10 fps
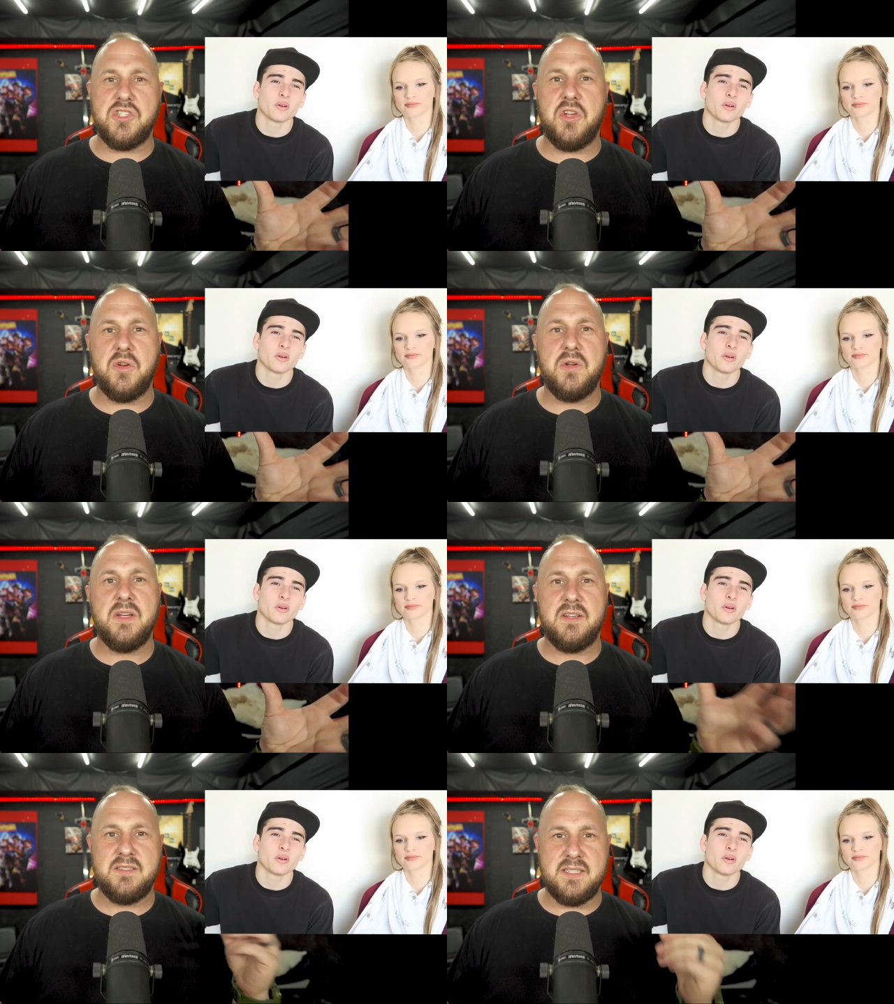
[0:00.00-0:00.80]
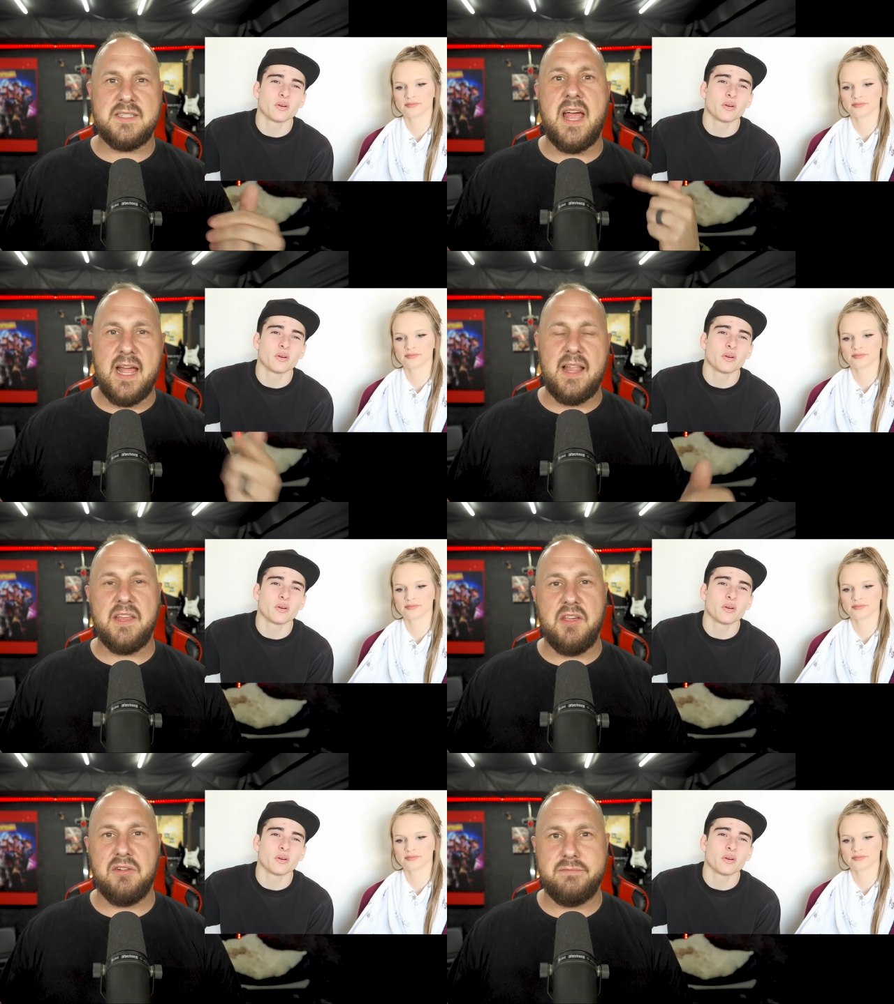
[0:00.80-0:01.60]
Speaker 1: you to say I
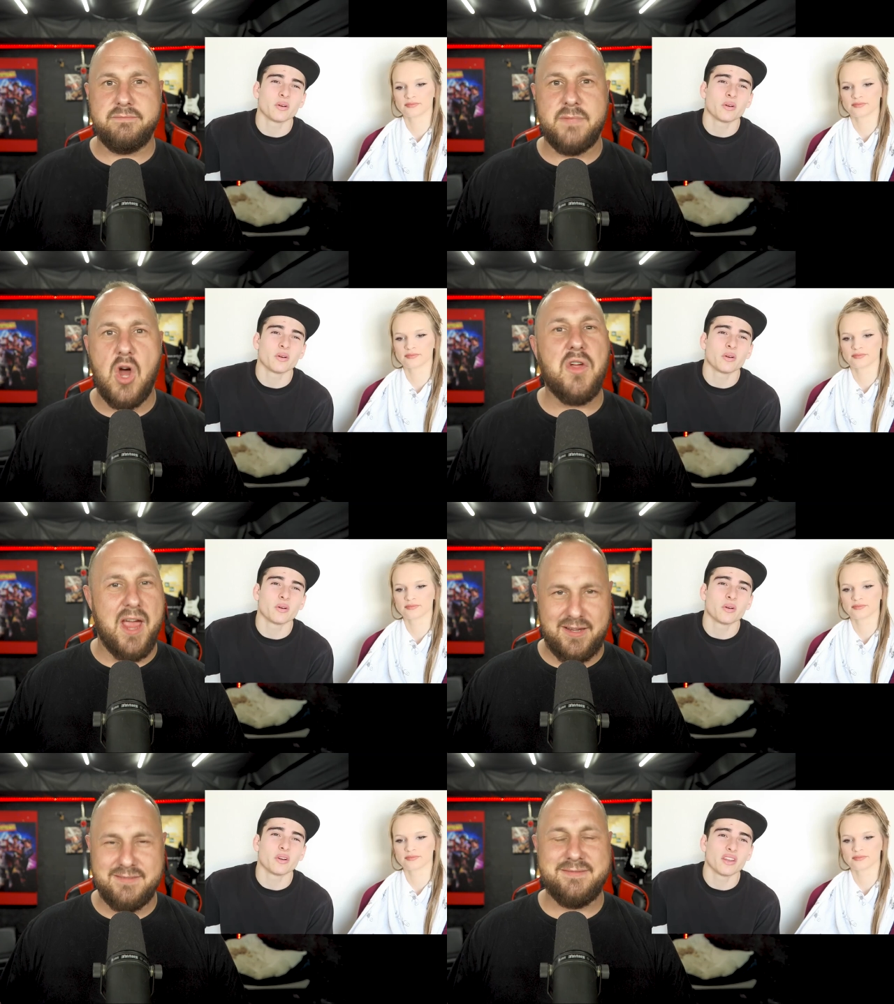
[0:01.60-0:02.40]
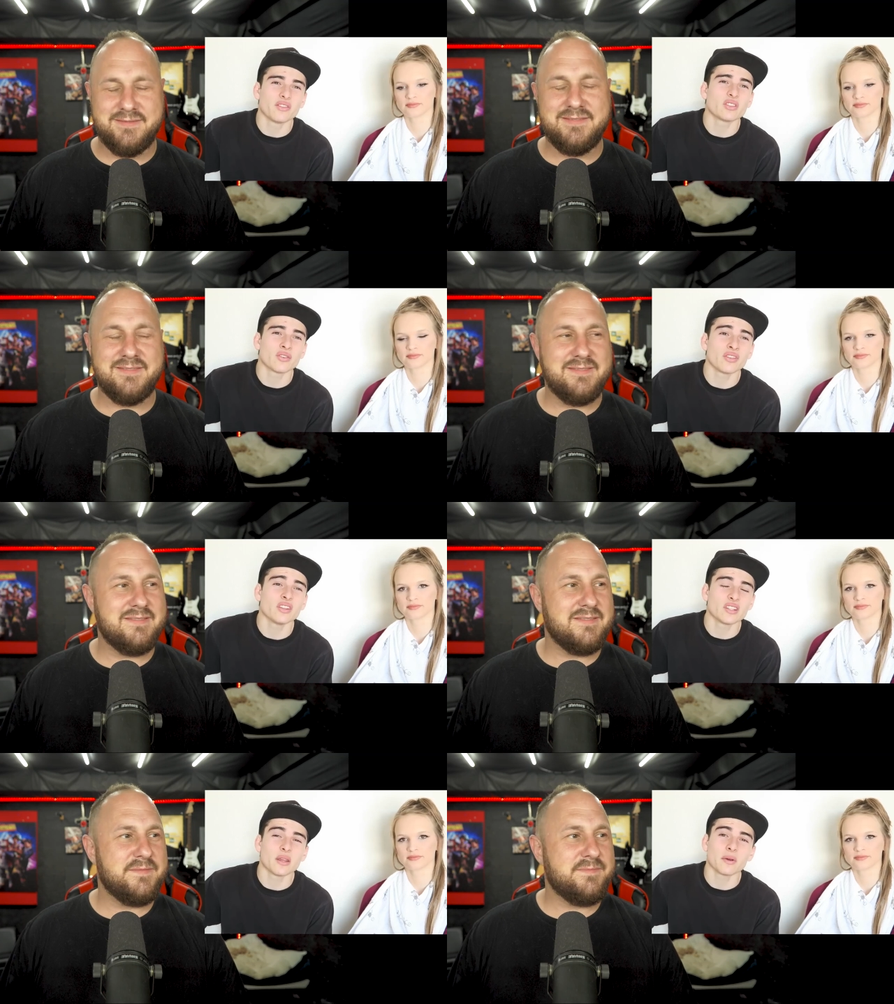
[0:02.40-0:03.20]
like you.
Speaker 2: Okay. if you still
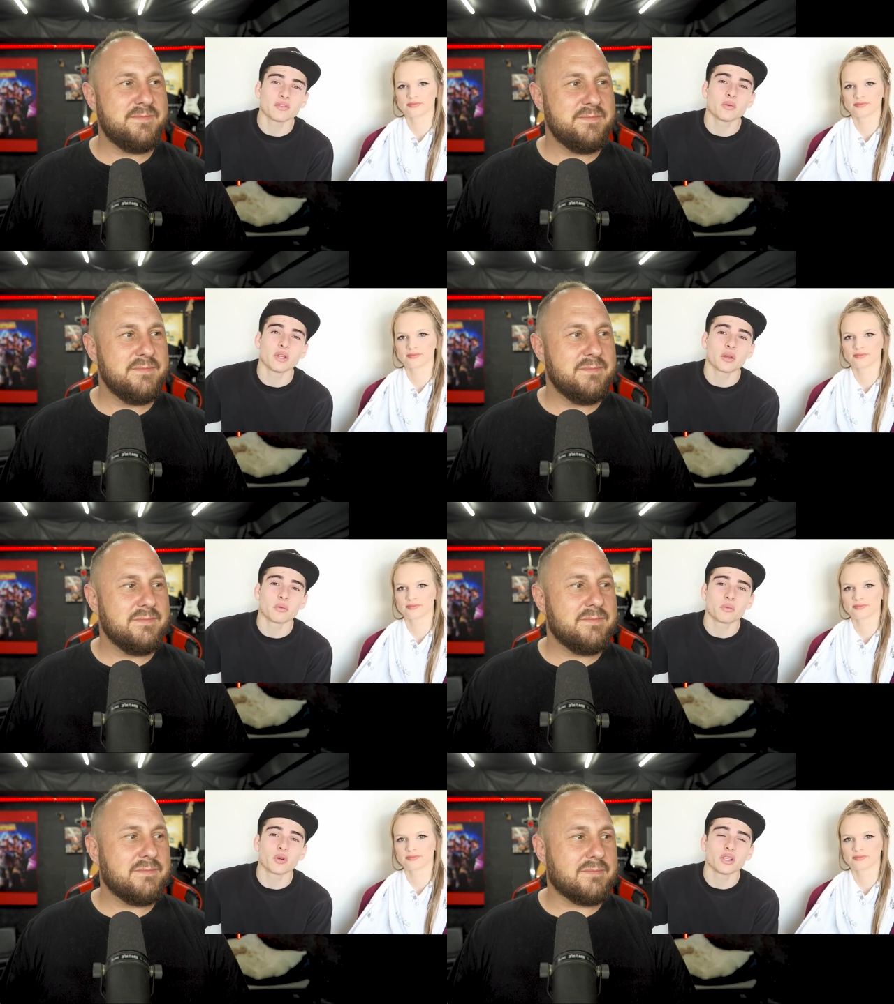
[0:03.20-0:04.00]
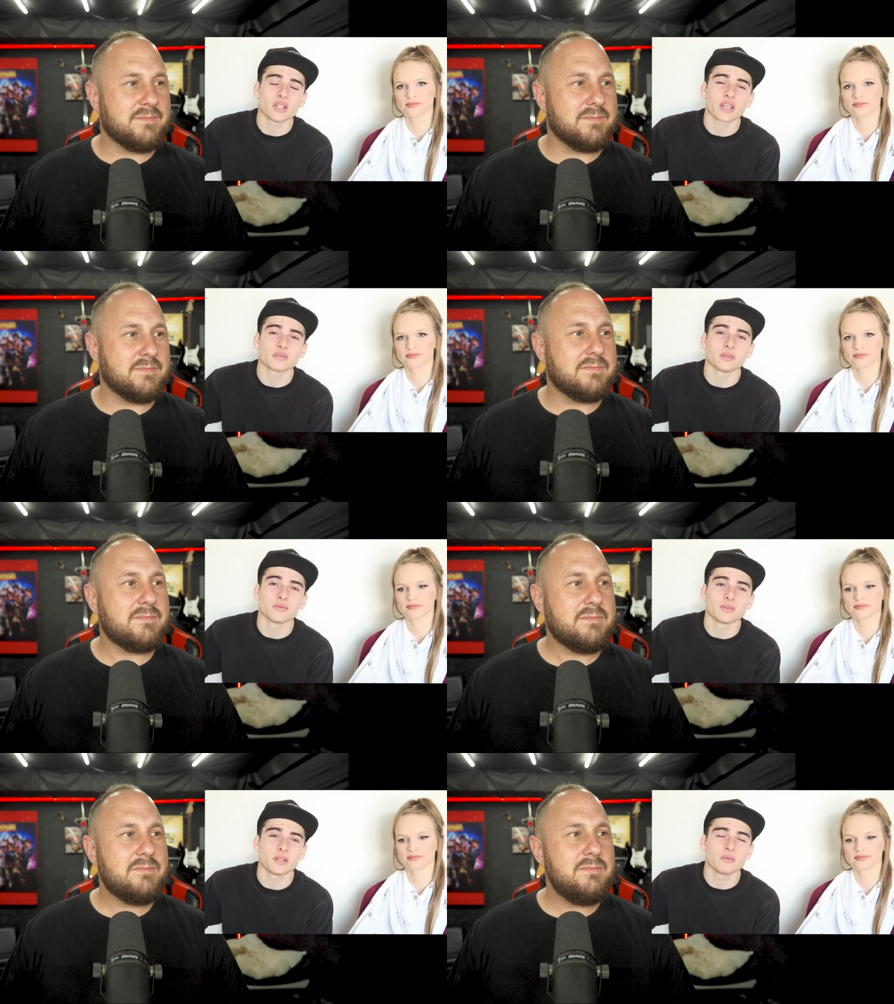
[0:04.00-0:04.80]
feel the same after you wake up in the morning, text
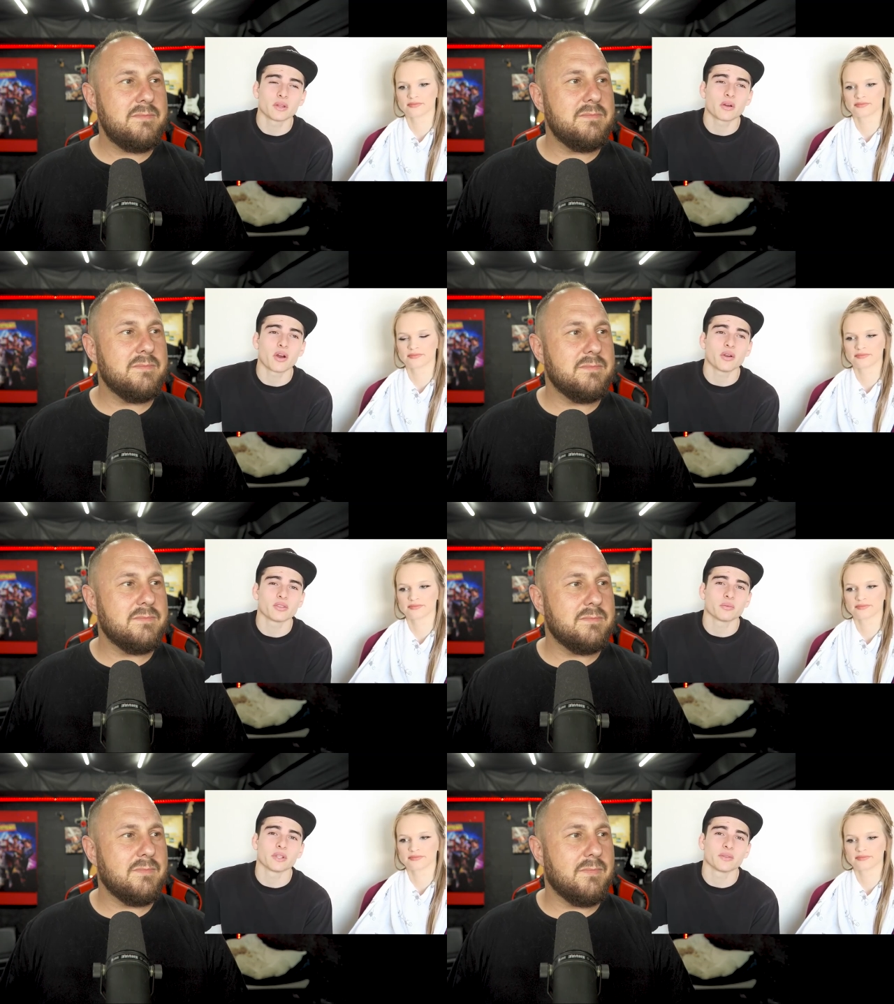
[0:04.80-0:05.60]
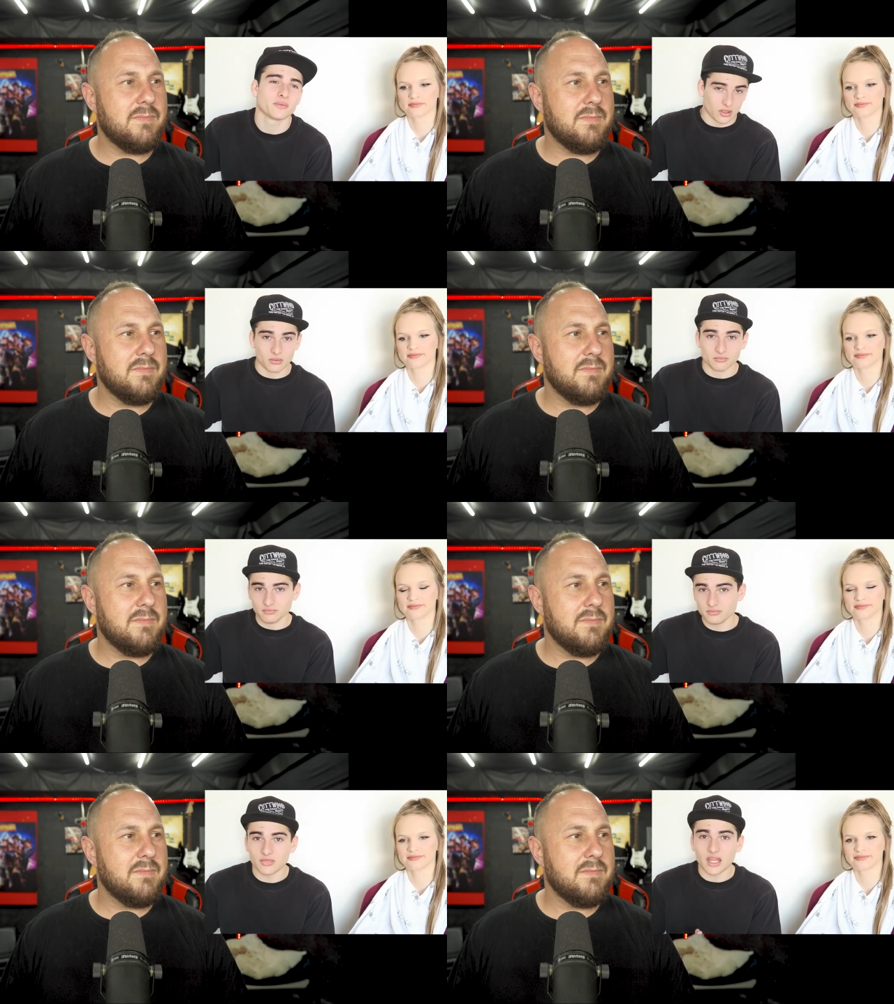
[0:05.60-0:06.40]
me. Give me a little heart or something.
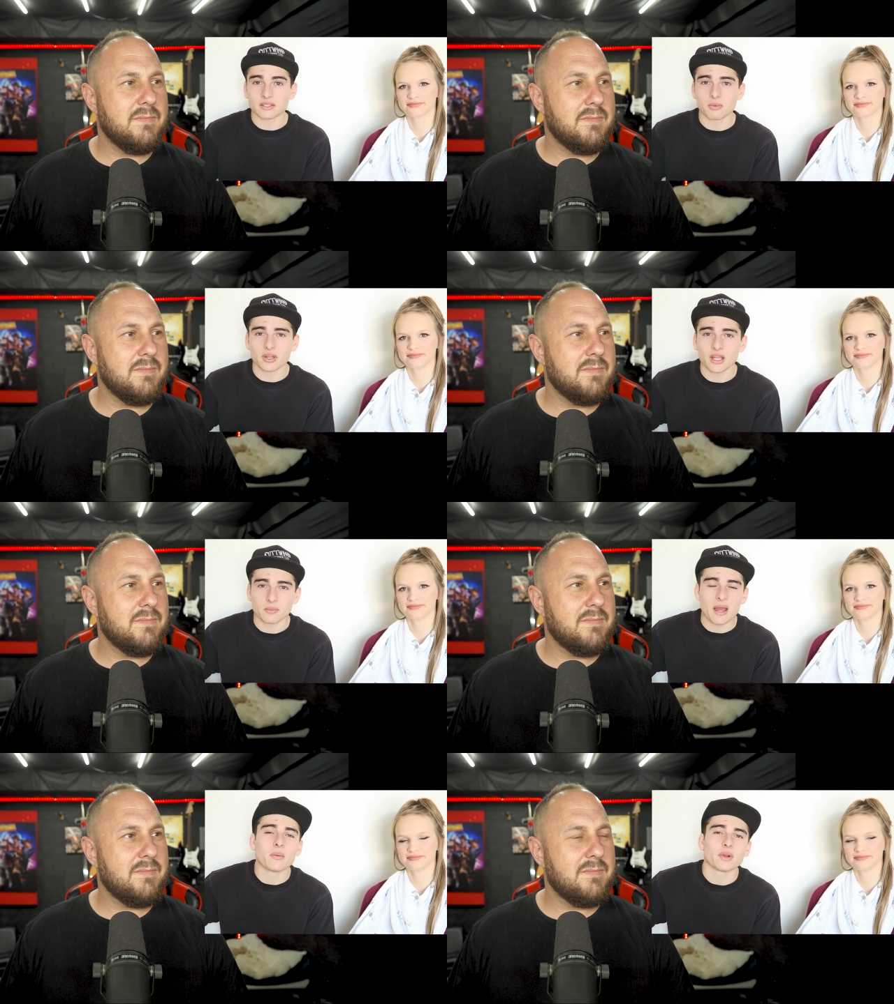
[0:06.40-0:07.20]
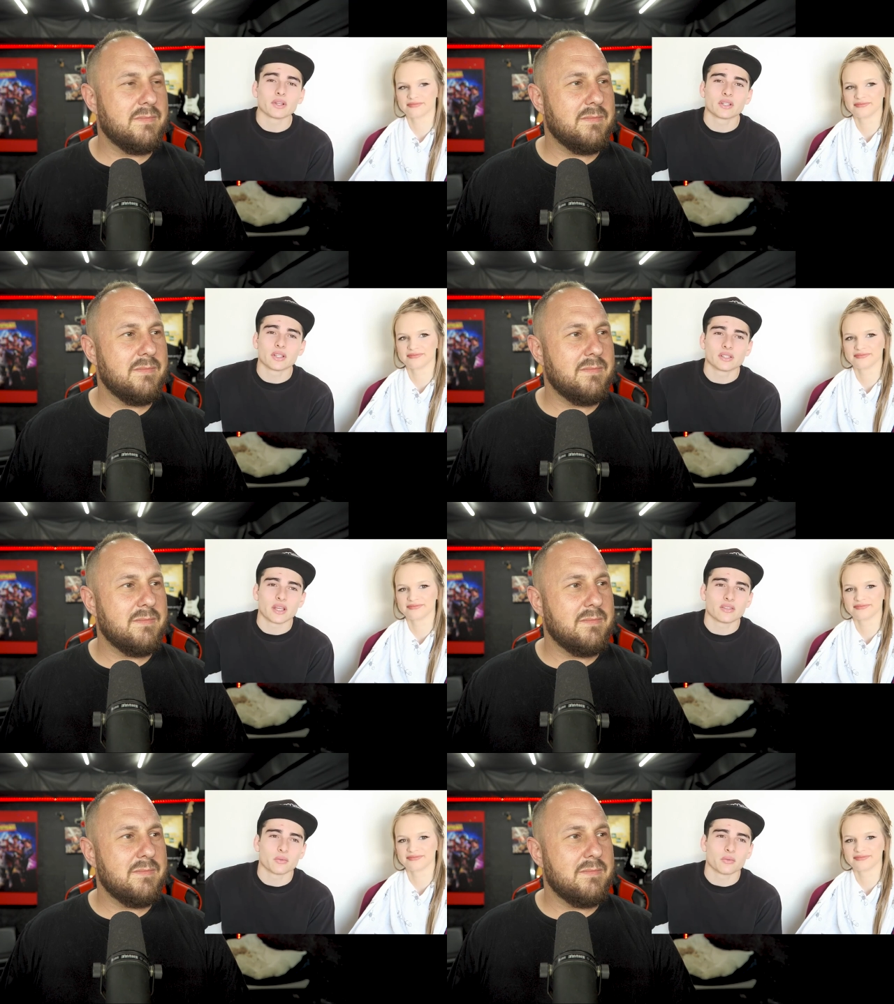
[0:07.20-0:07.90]
So, next morning I'm at work because I